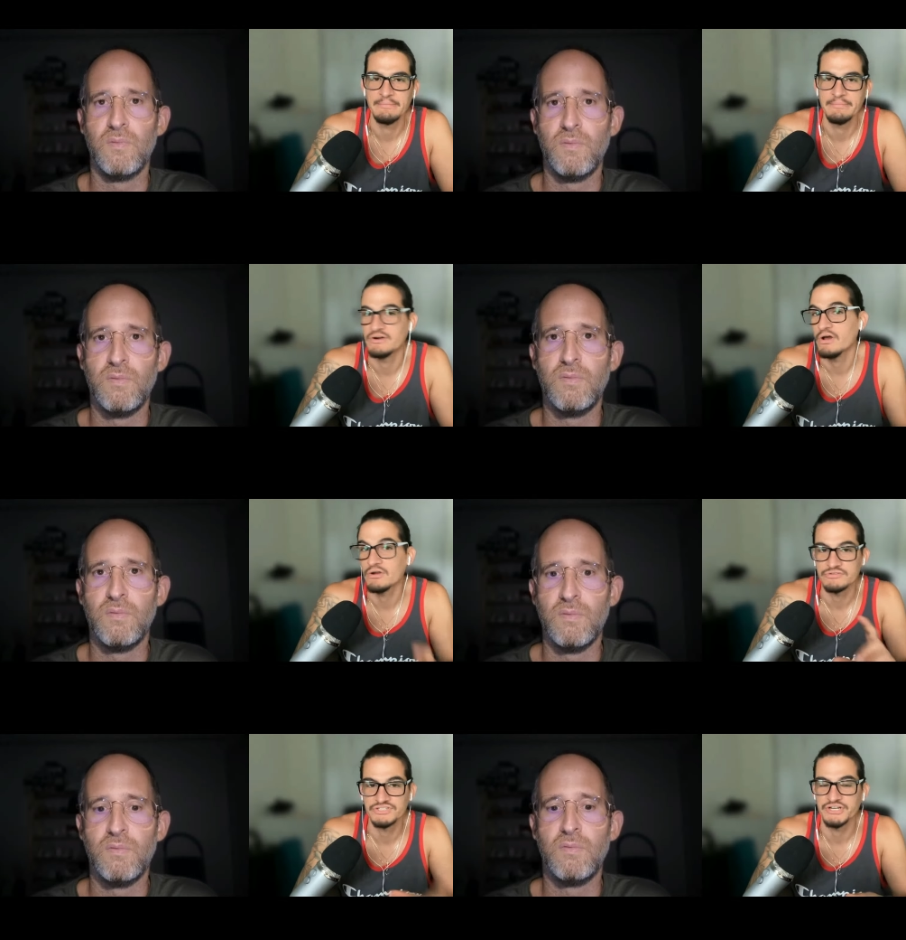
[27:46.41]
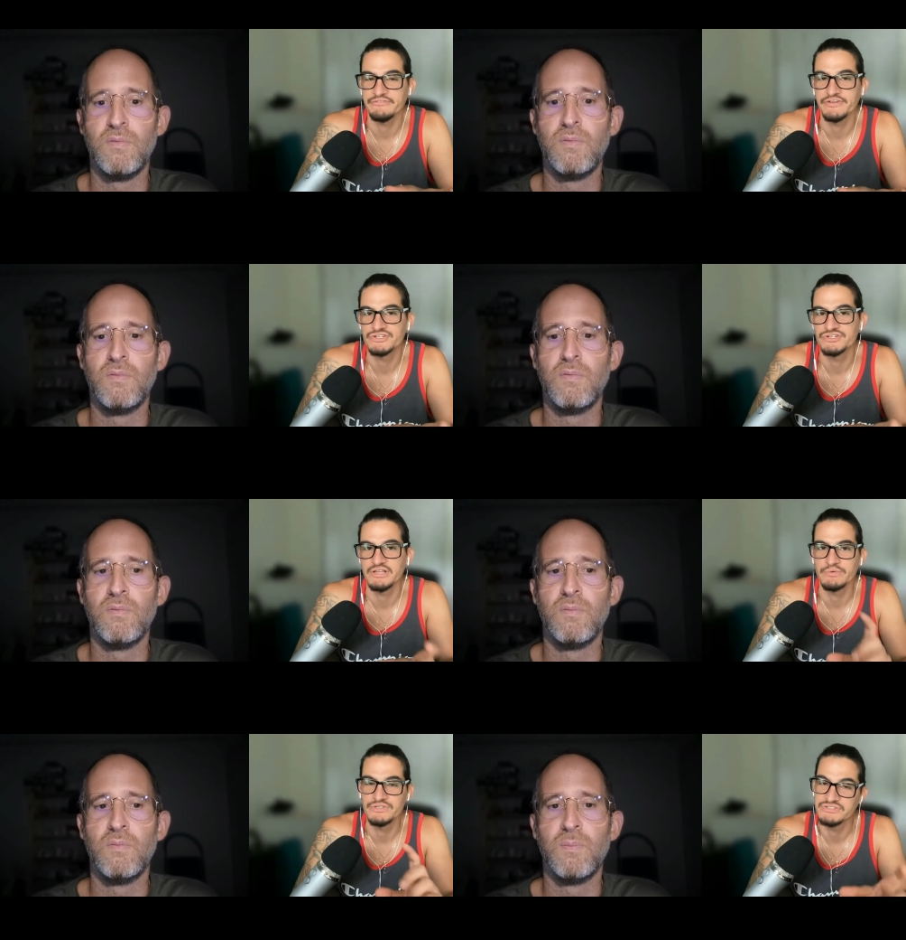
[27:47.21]
Speaker 1: And our auto share feature that
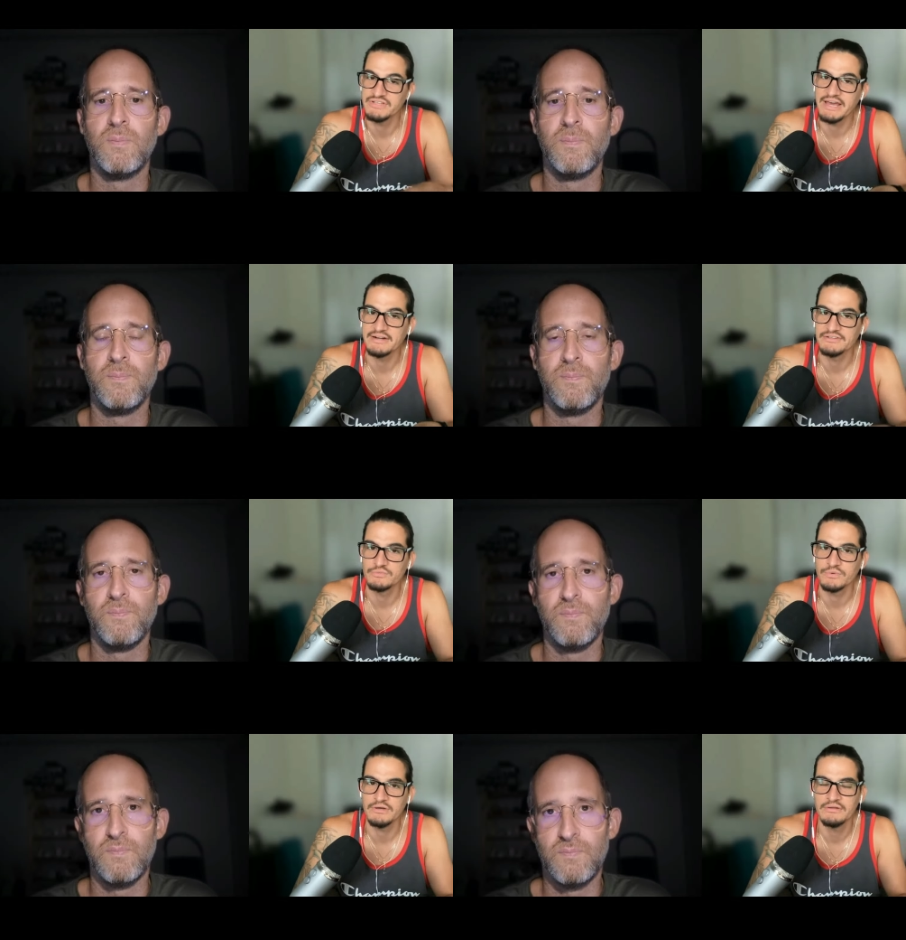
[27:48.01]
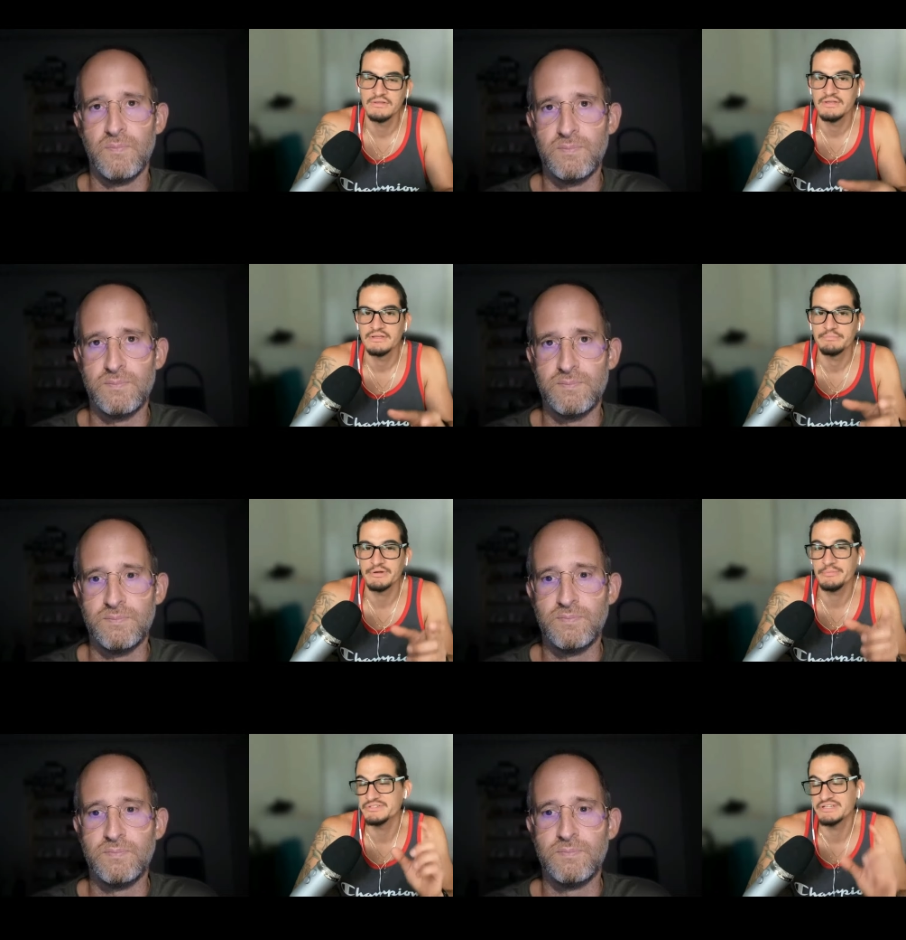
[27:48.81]
we just added as well
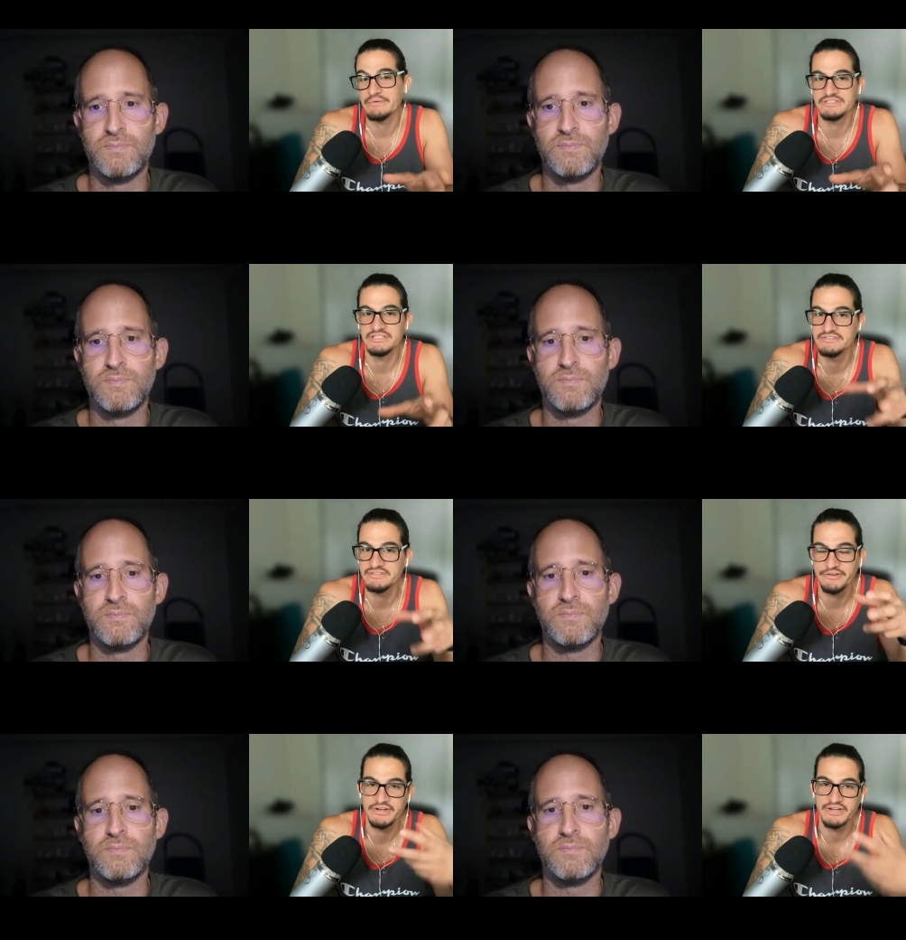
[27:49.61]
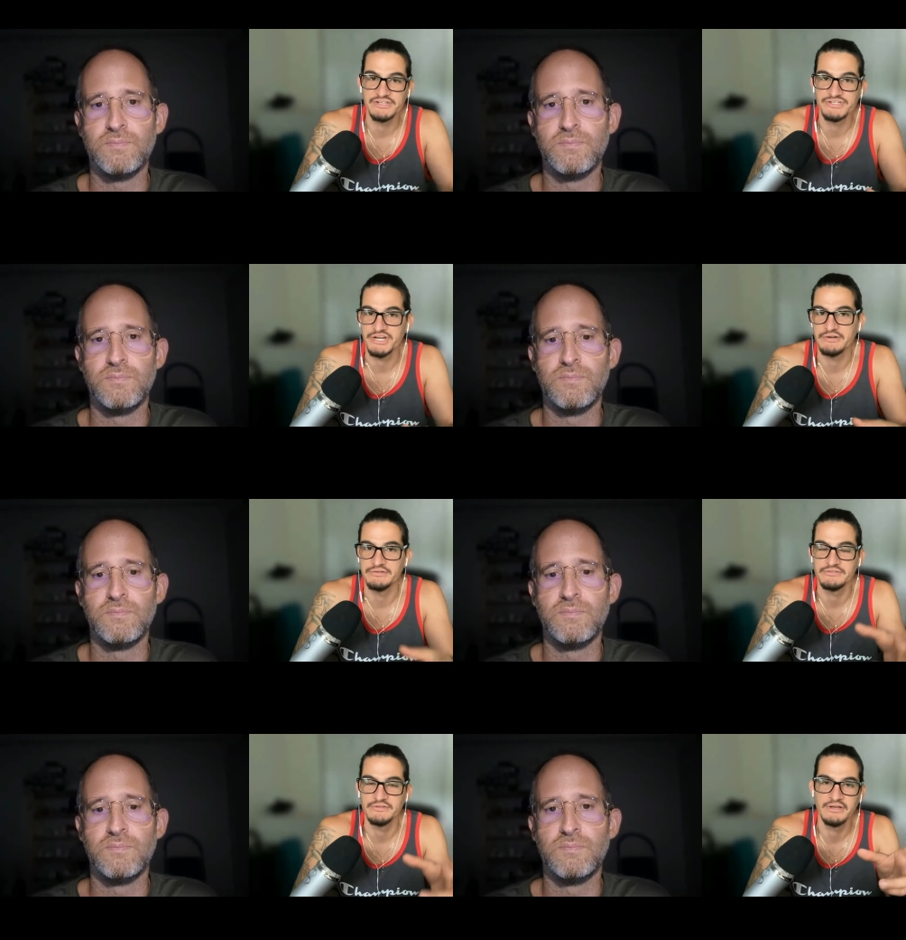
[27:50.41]
pretty much guarantees that you're going to get
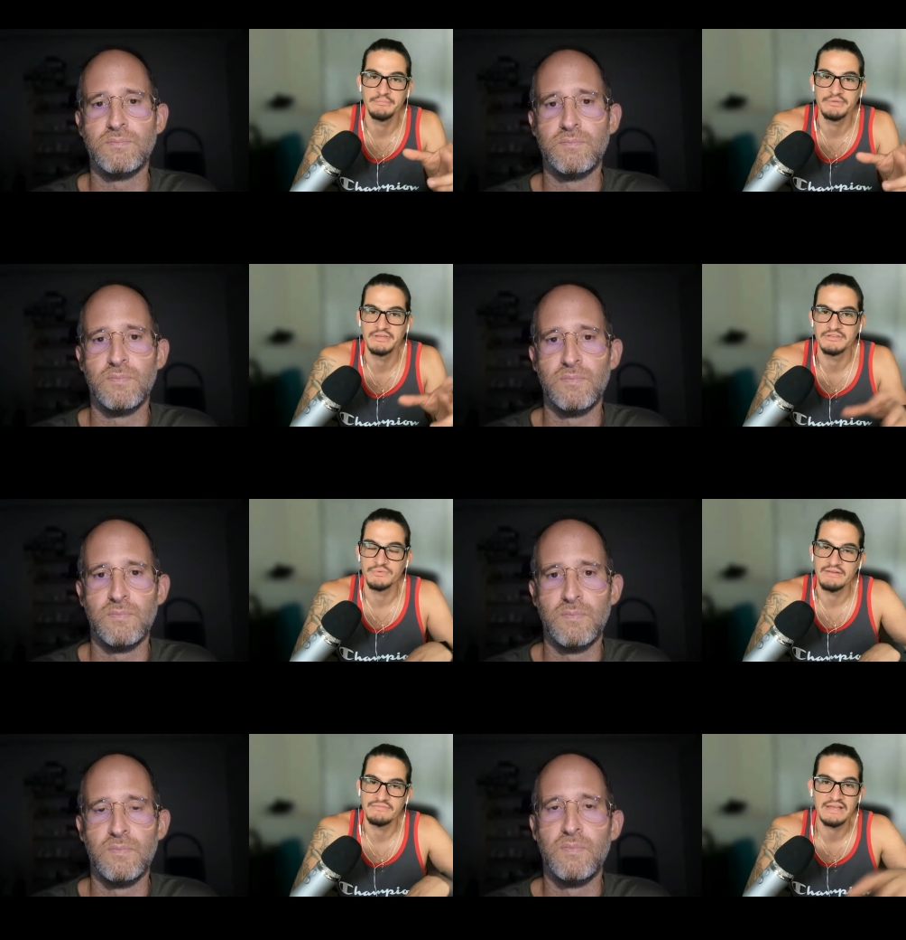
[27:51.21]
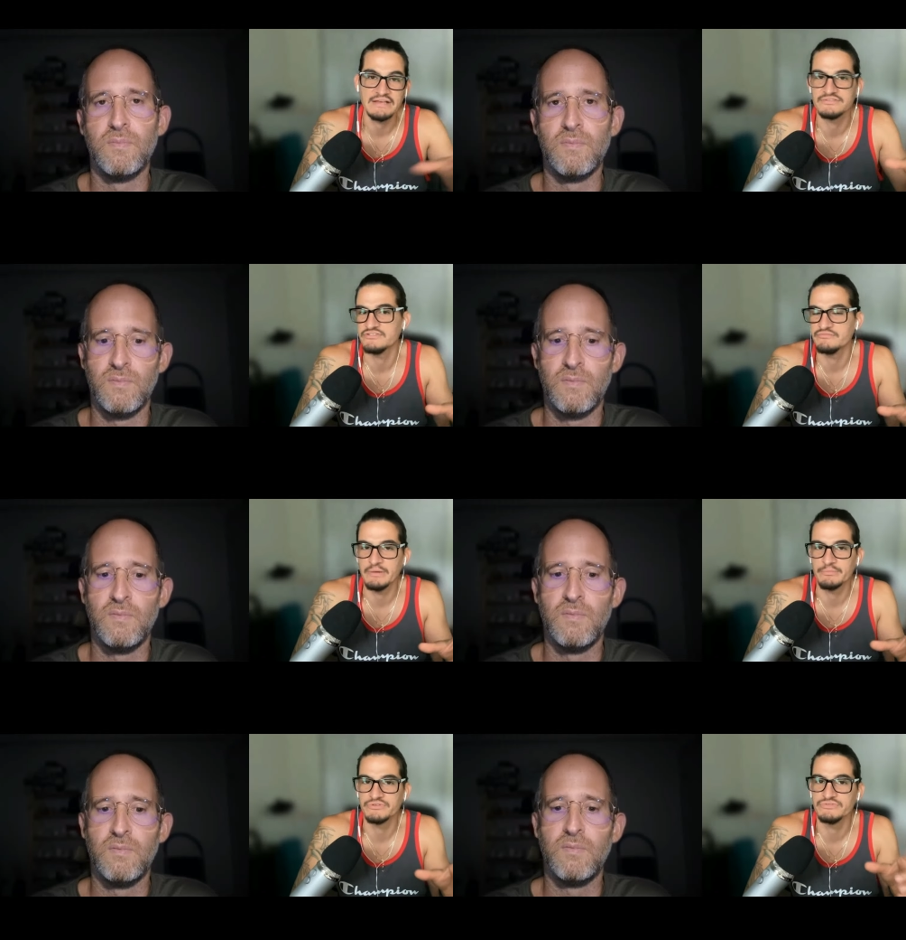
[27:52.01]
shares uh, because we have thousands of
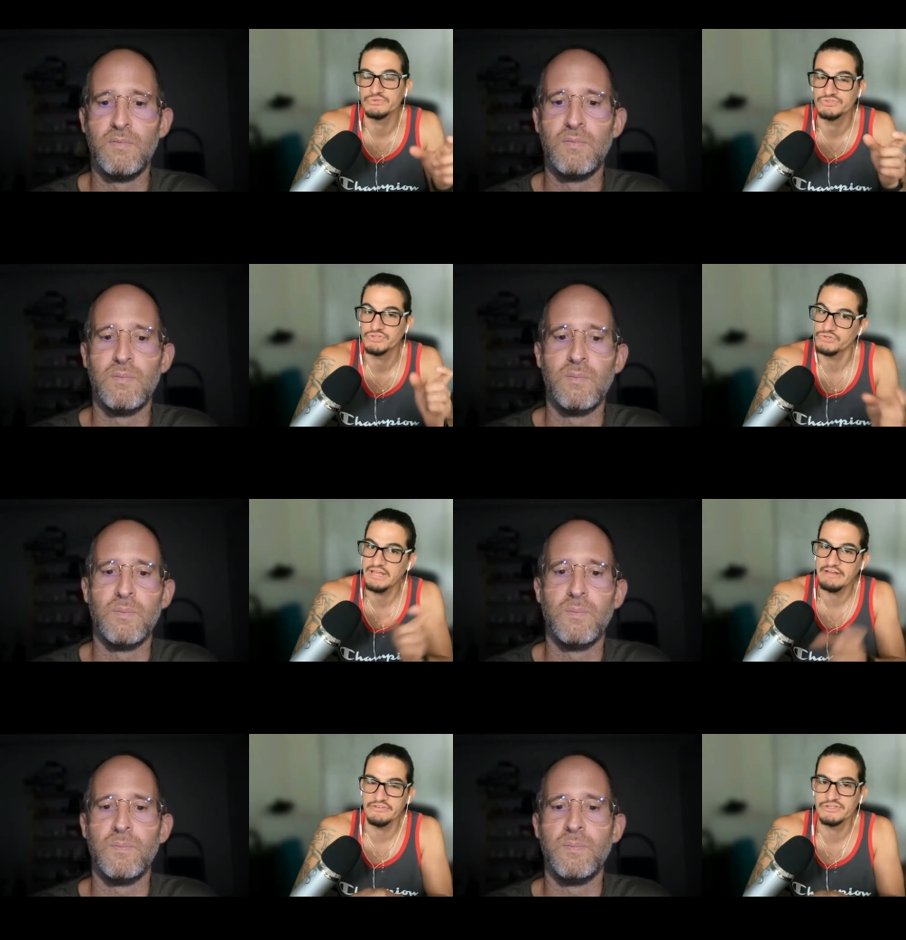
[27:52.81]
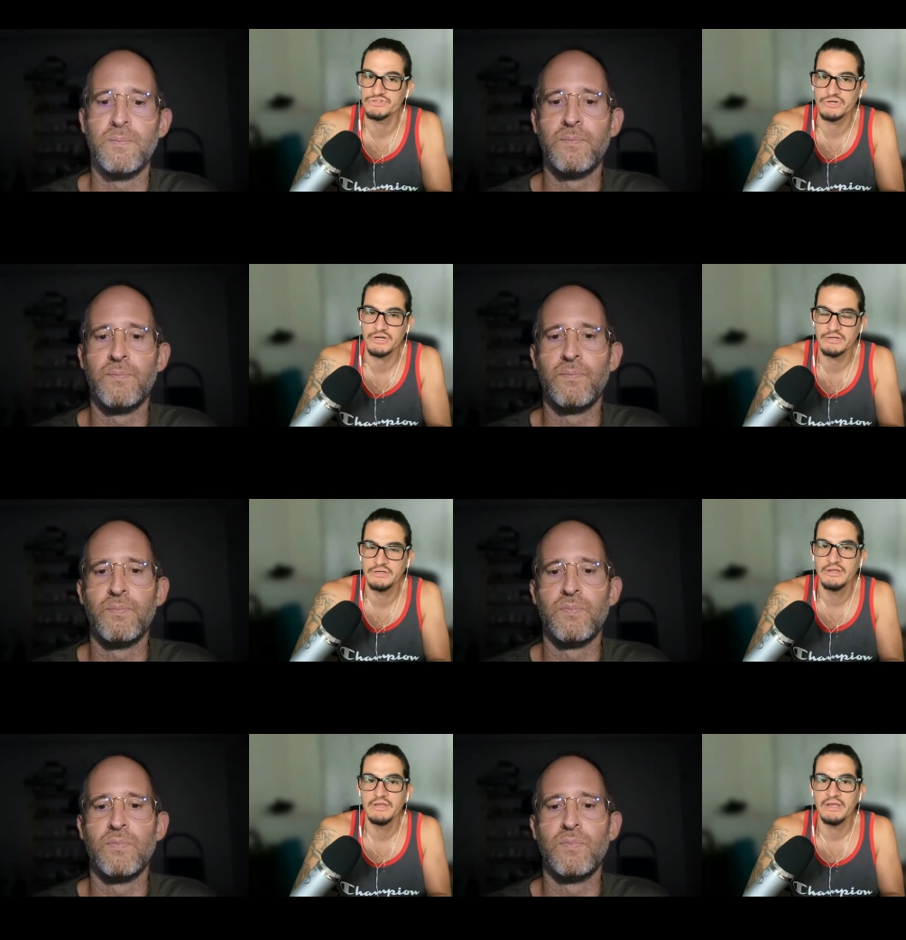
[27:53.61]
members who turn that feature on.